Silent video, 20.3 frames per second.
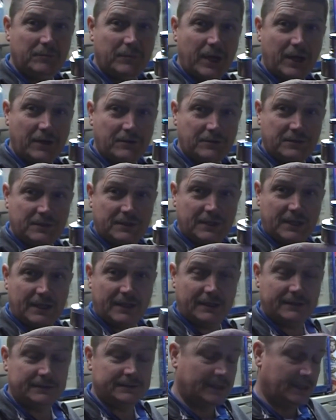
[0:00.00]
post,
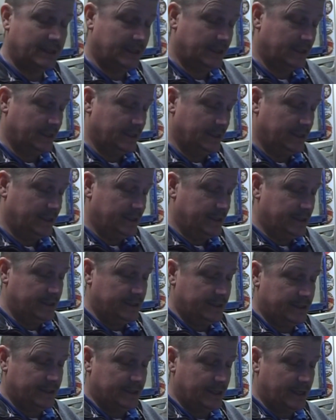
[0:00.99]

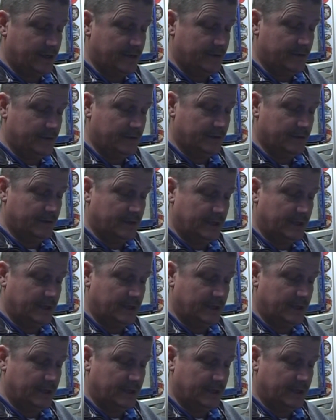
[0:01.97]
so you